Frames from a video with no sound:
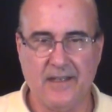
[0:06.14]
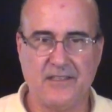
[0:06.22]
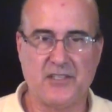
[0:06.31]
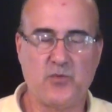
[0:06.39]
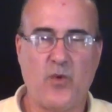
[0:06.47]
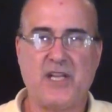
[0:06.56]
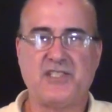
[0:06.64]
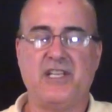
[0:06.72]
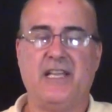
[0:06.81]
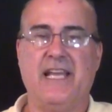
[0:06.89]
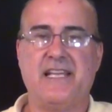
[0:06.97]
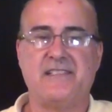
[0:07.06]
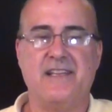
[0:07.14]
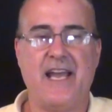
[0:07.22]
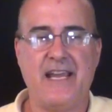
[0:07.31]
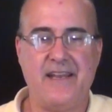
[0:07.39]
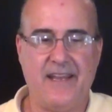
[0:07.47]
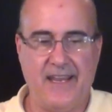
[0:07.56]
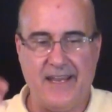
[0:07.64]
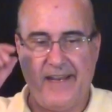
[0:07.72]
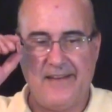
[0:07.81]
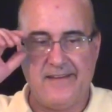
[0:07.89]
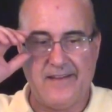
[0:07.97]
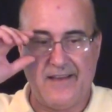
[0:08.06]
just watched it last night,
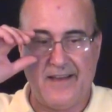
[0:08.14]
and